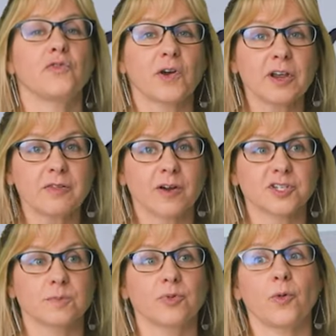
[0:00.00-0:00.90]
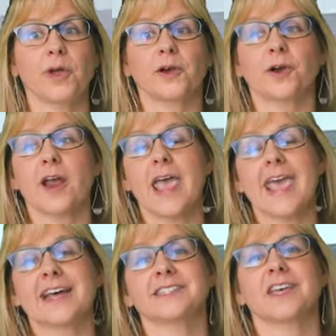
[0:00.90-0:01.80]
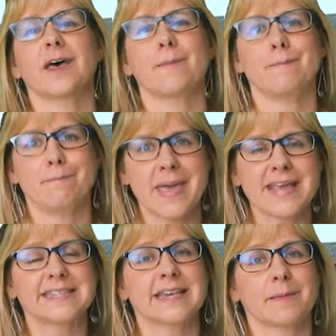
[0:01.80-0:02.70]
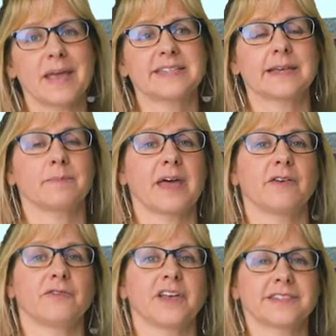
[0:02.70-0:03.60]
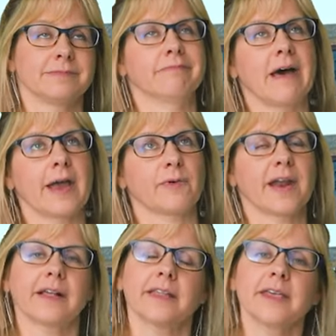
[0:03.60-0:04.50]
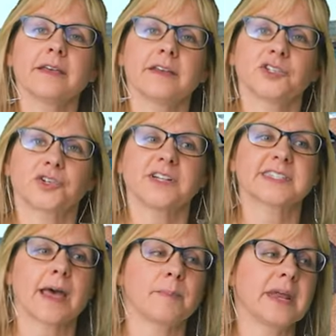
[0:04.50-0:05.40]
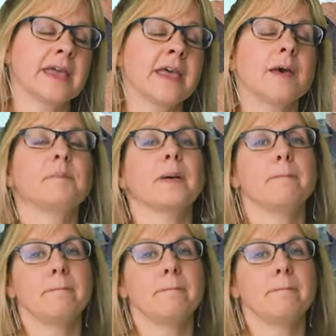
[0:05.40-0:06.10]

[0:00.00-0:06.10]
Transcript: very large employer and amazing, amazing benefits, ironically, insurance company, but